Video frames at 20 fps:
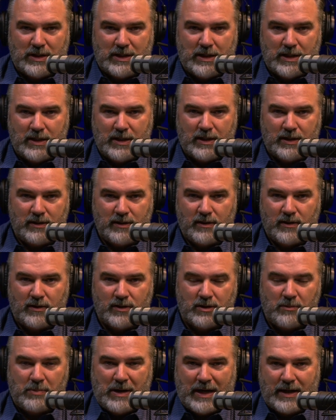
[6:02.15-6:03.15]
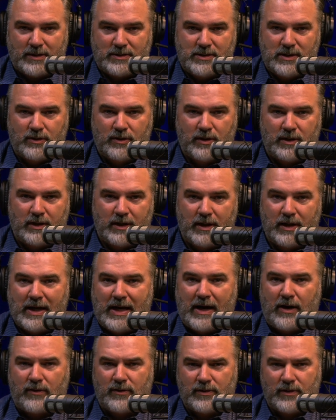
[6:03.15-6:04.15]
getting the bacteria
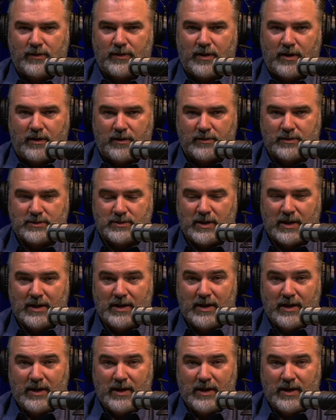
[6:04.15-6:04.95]
out of the lungs.